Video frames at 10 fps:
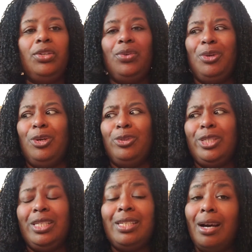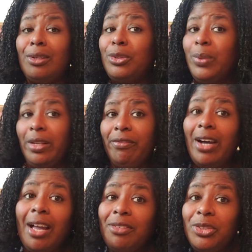You can go to the
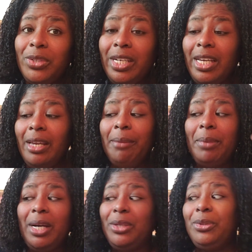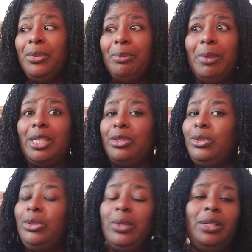$1.25 tree, buy you a box or two.